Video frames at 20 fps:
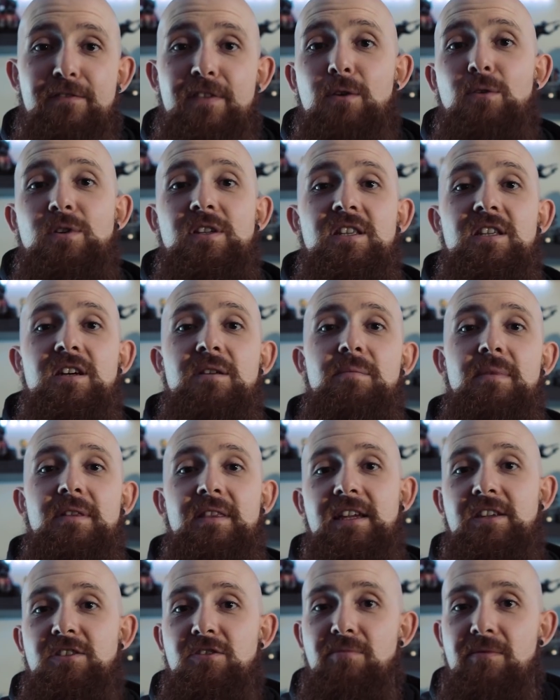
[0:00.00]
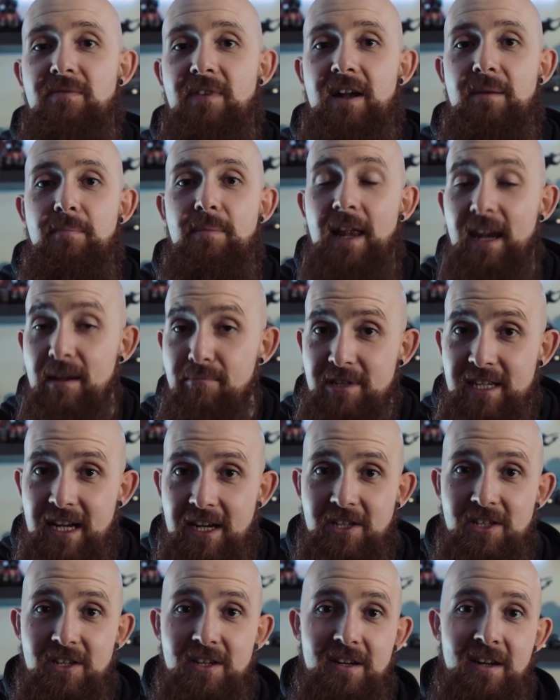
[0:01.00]
feel to them. They do provide plenty of
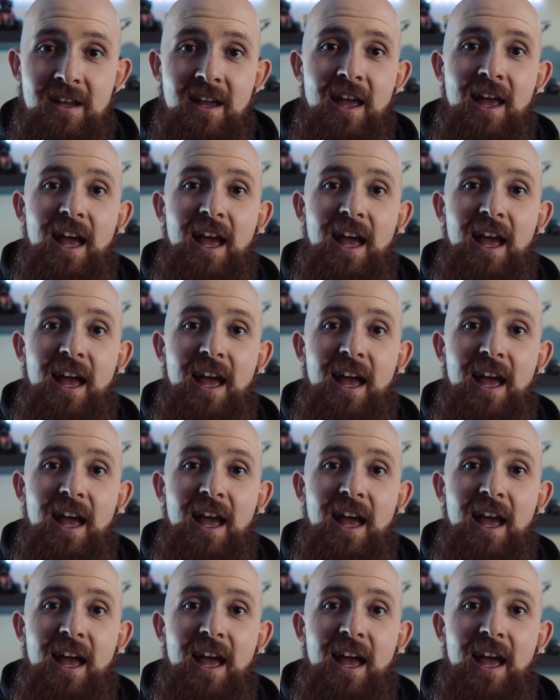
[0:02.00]
protection,